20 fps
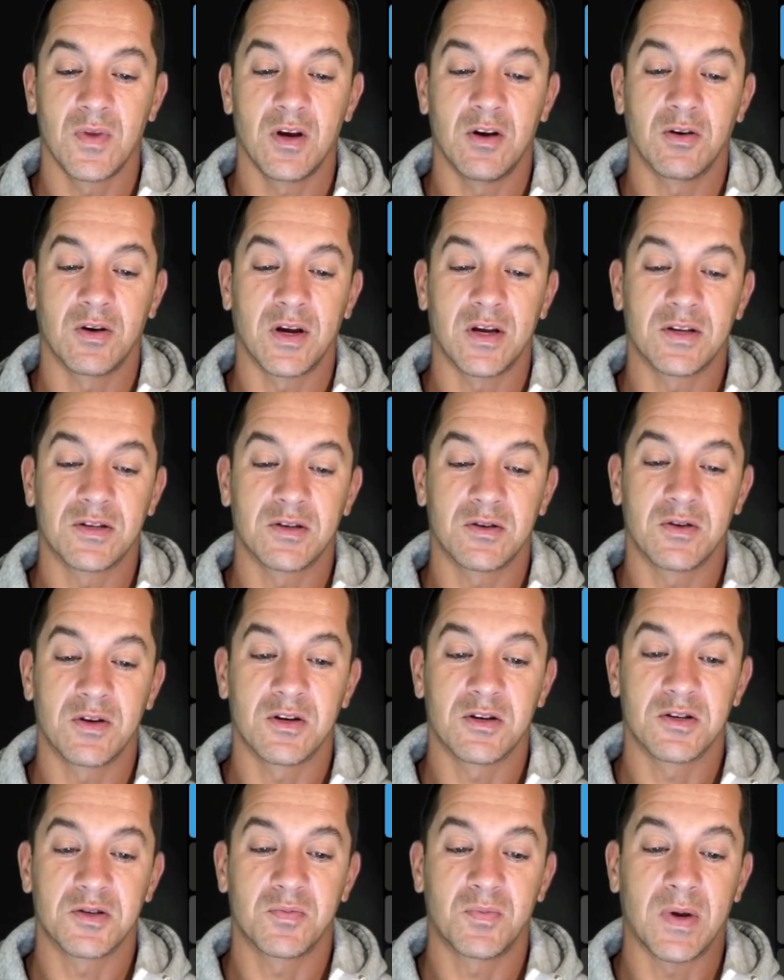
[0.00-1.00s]
Okay, so
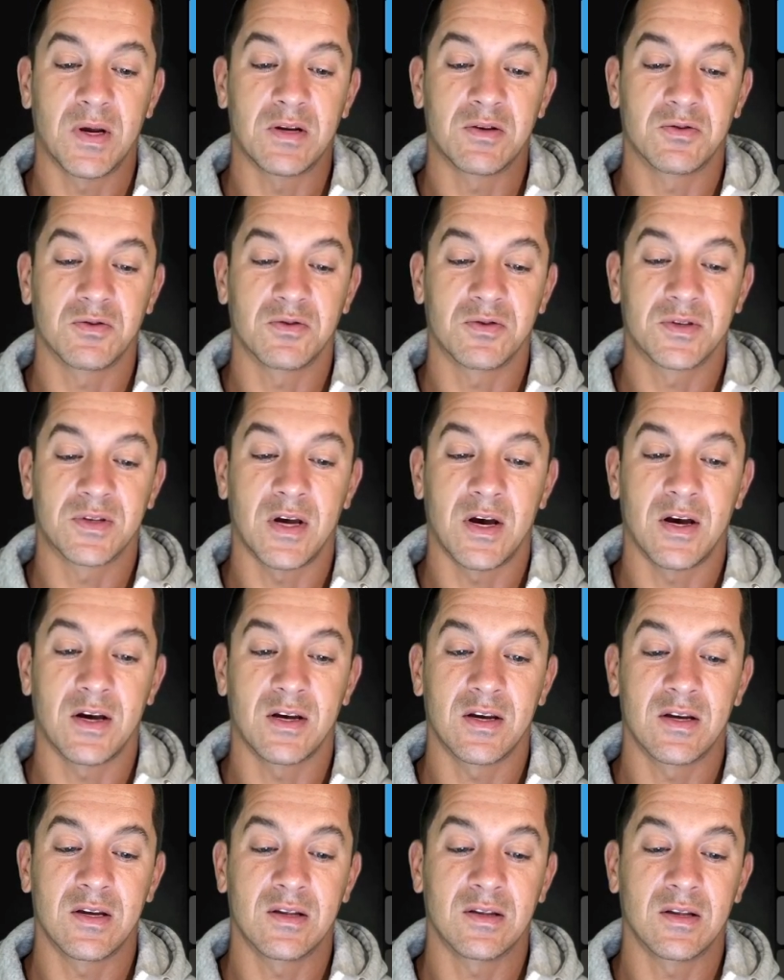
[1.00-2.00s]
here's Paint Tool
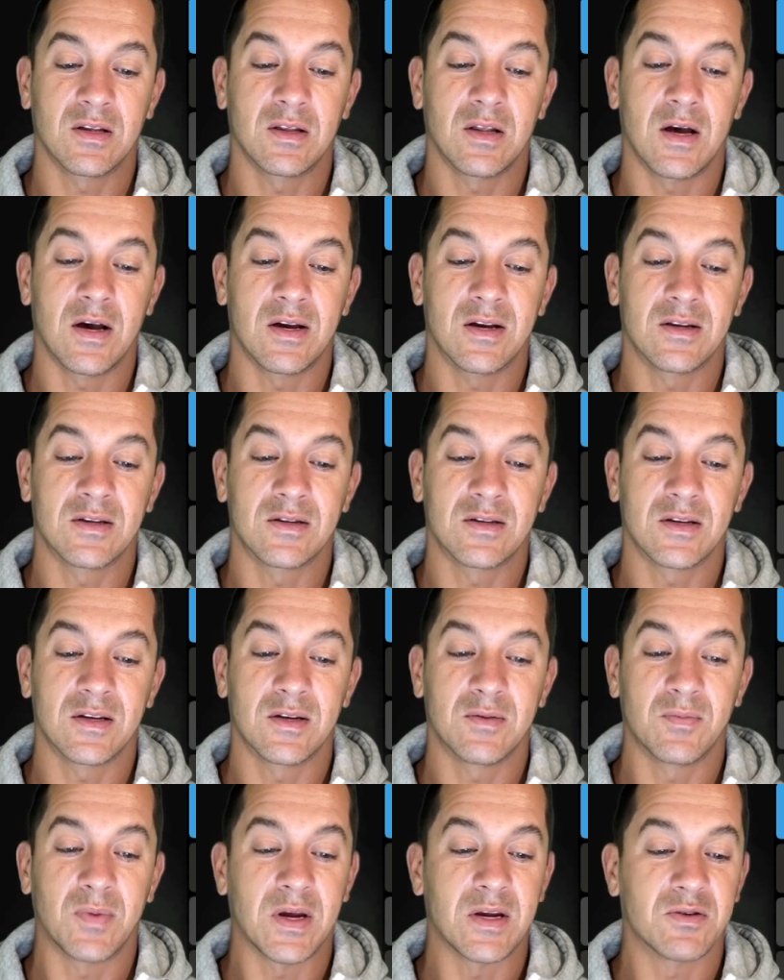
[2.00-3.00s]
SAI. The lines
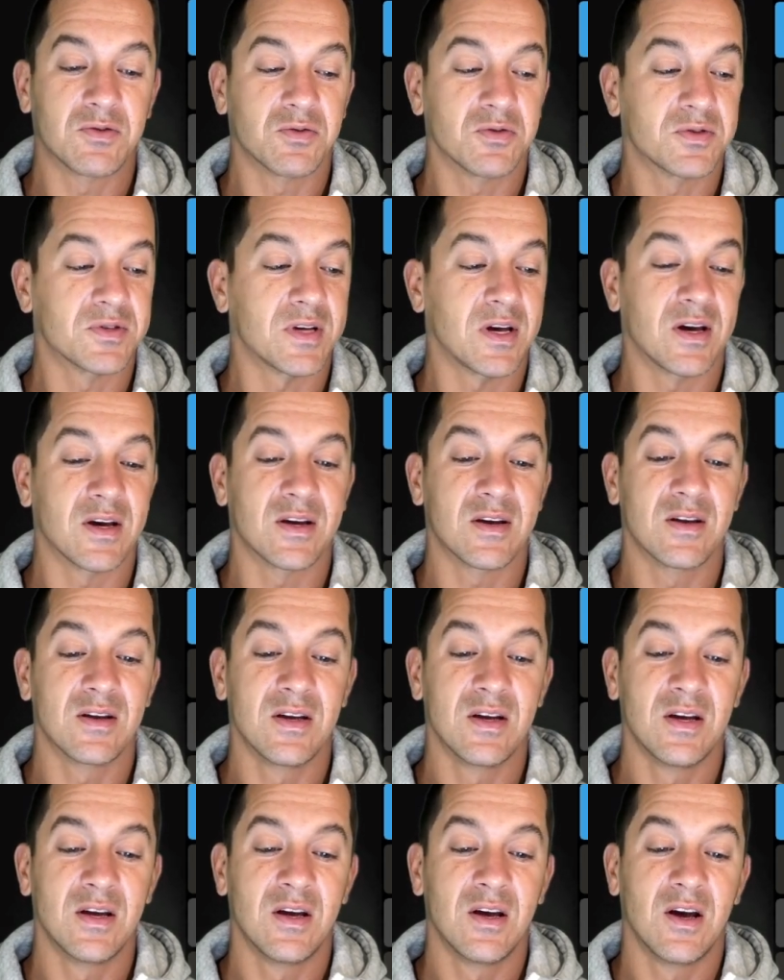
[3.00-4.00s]
in Paint Tool SAI
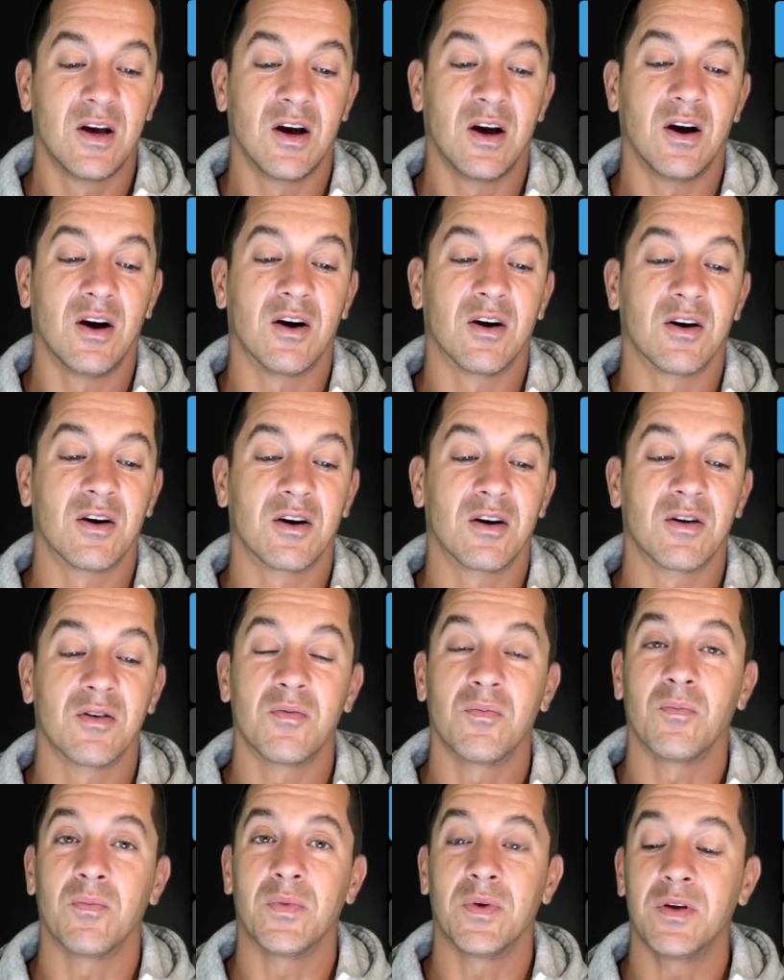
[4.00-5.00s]
are
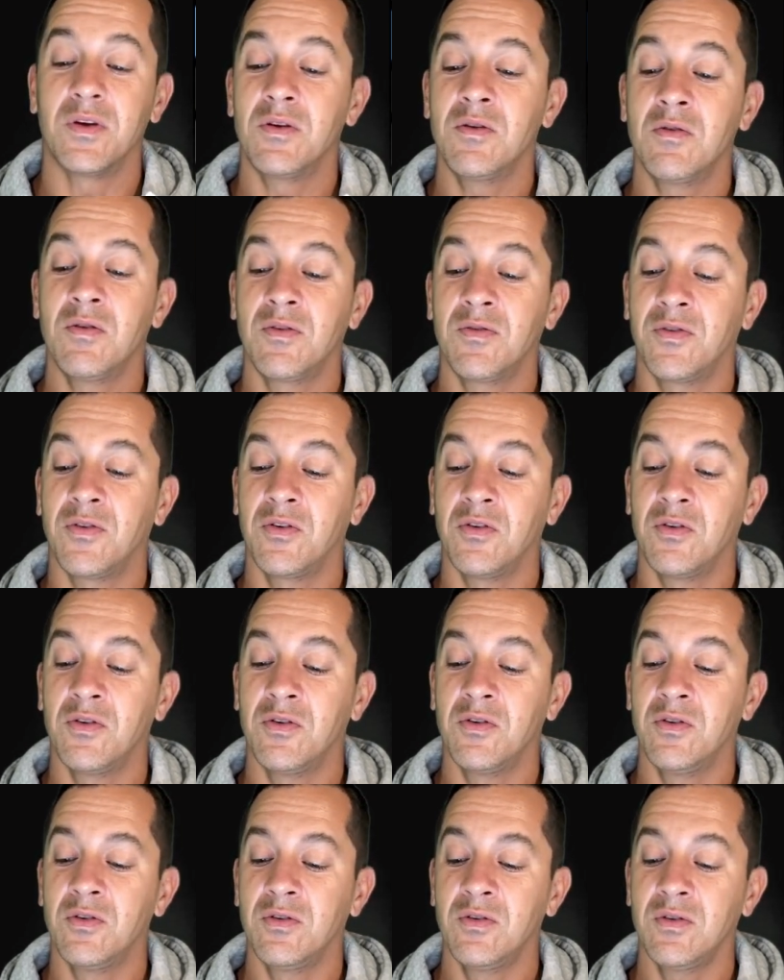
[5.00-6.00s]

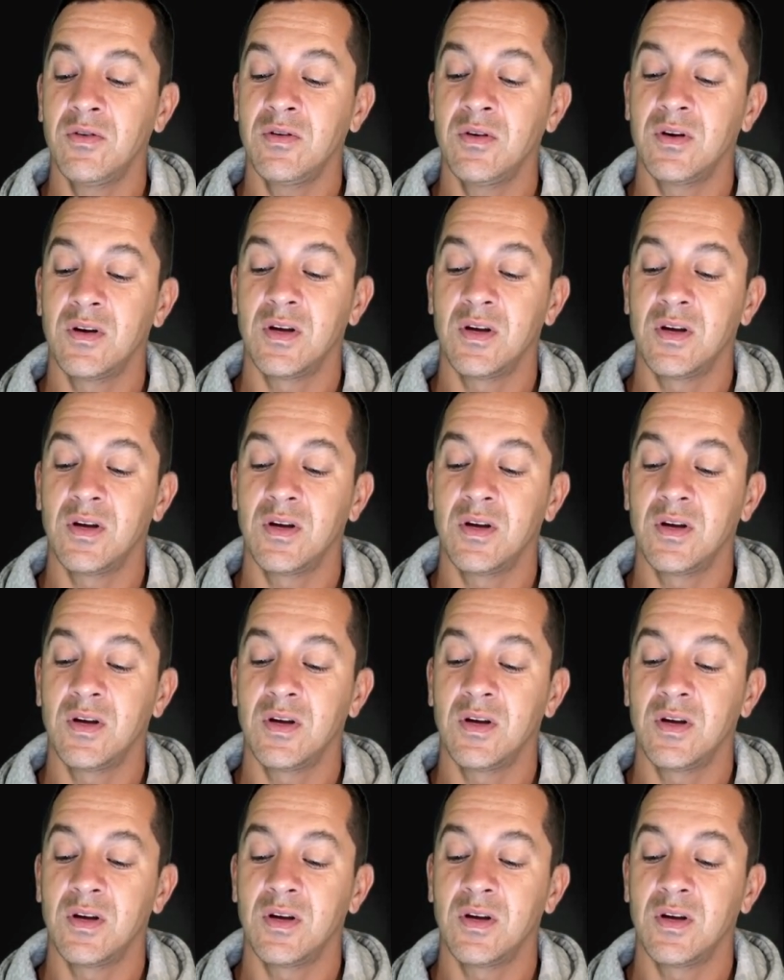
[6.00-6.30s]
beautiful